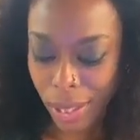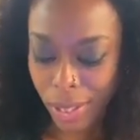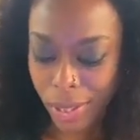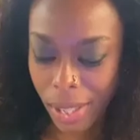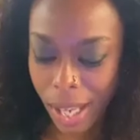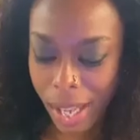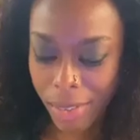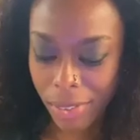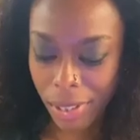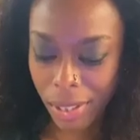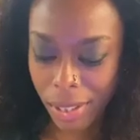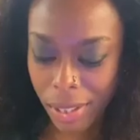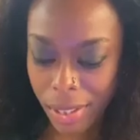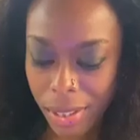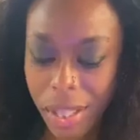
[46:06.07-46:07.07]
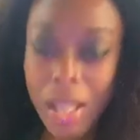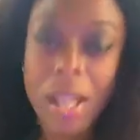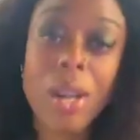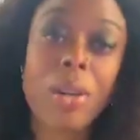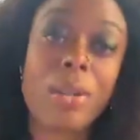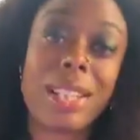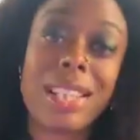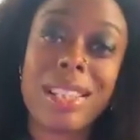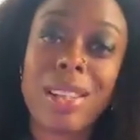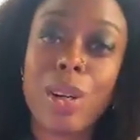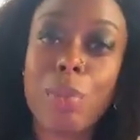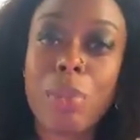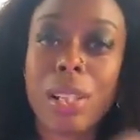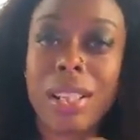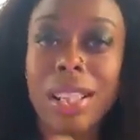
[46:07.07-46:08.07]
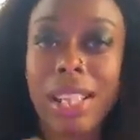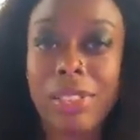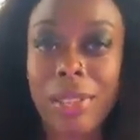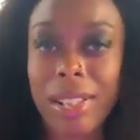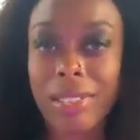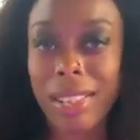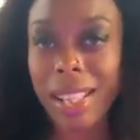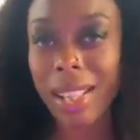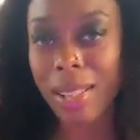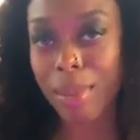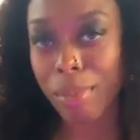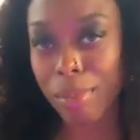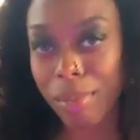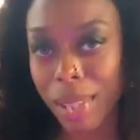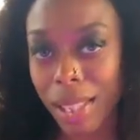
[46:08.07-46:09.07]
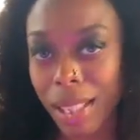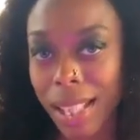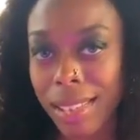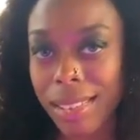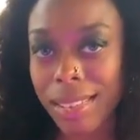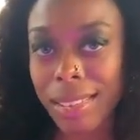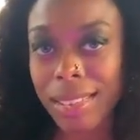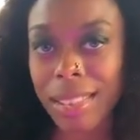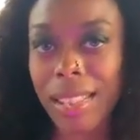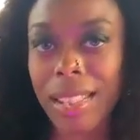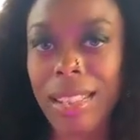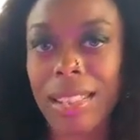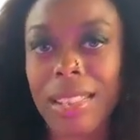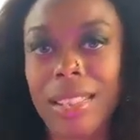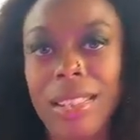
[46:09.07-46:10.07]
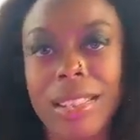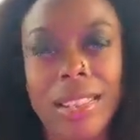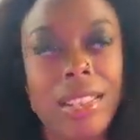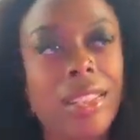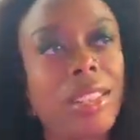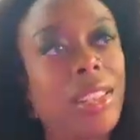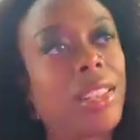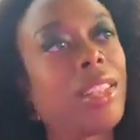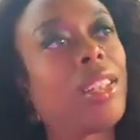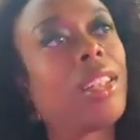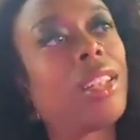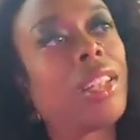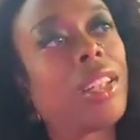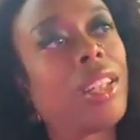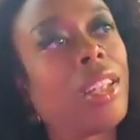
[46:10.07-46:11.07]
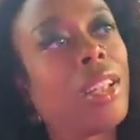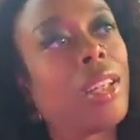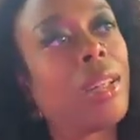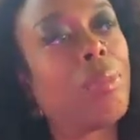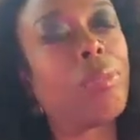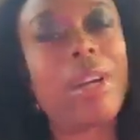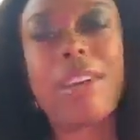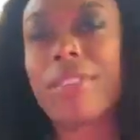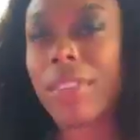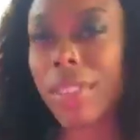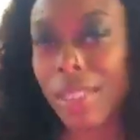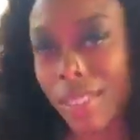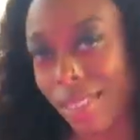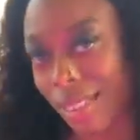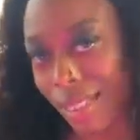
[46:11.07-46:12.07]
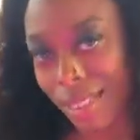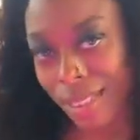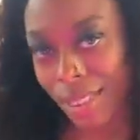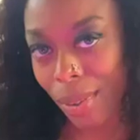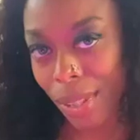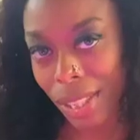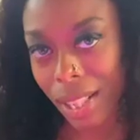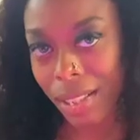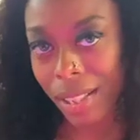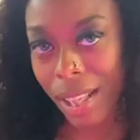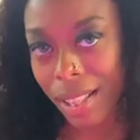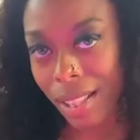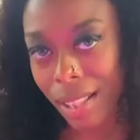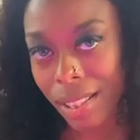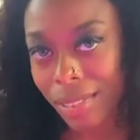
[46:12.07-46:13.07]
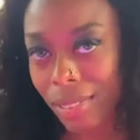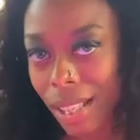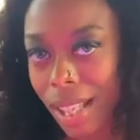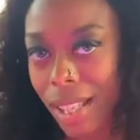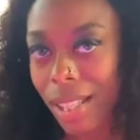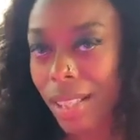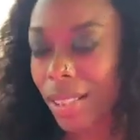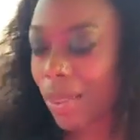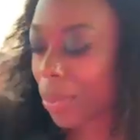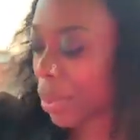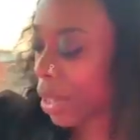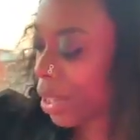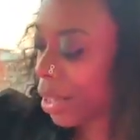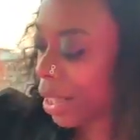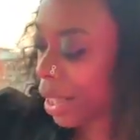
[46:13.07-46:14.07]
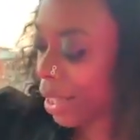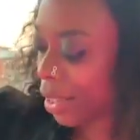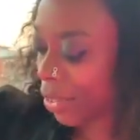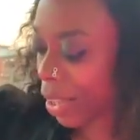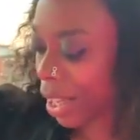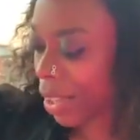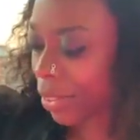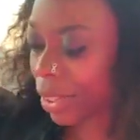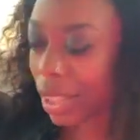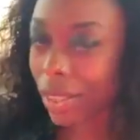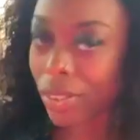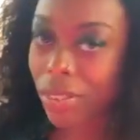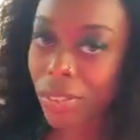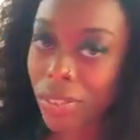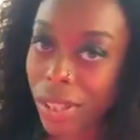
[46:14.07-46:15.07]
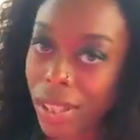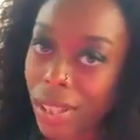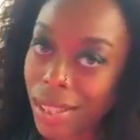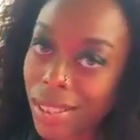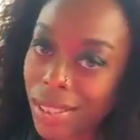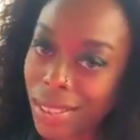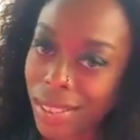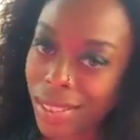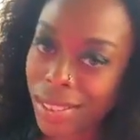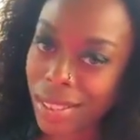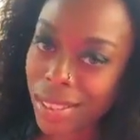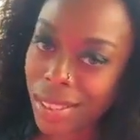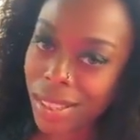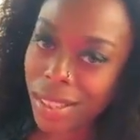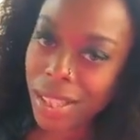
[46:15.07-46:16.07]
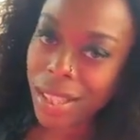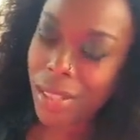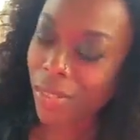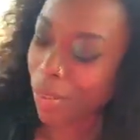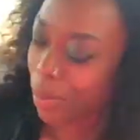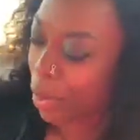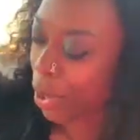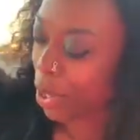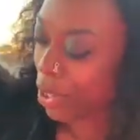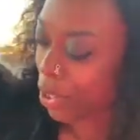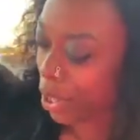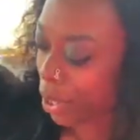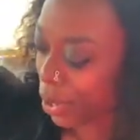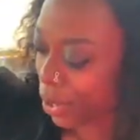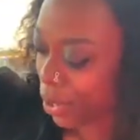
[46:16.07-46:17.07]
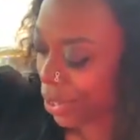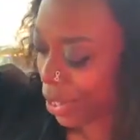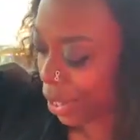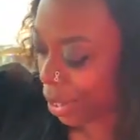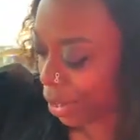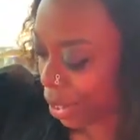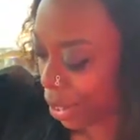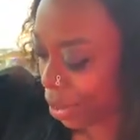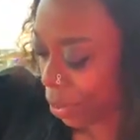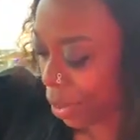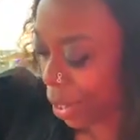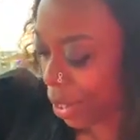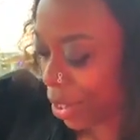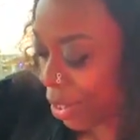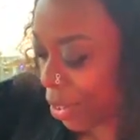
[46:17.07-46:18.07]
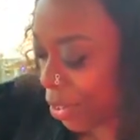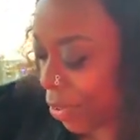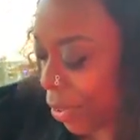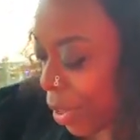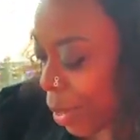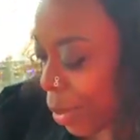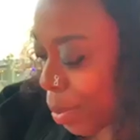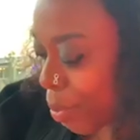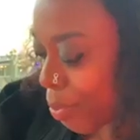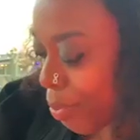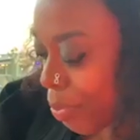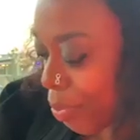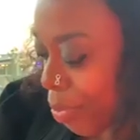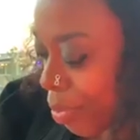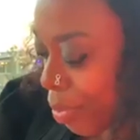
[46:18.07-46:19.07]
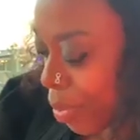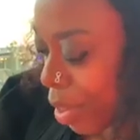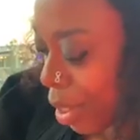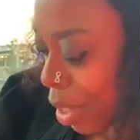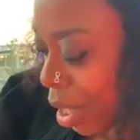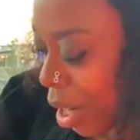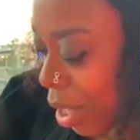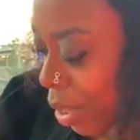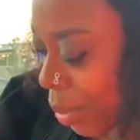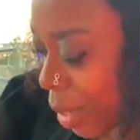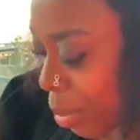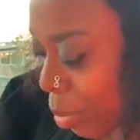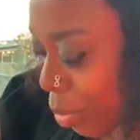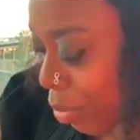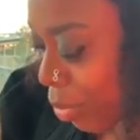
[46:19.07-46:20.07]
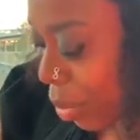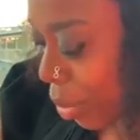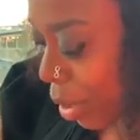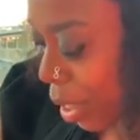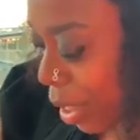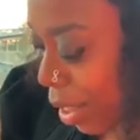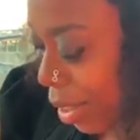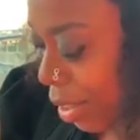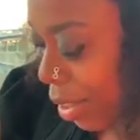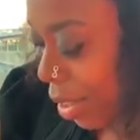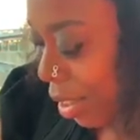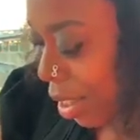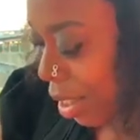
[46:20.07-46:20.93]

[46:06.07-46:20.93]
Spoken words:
And there you have it. Oh, and then Open Electric Jam, and that's in Brevard, North Carolina, at 185 King Street. For more shows, including the ones from Halloween and before,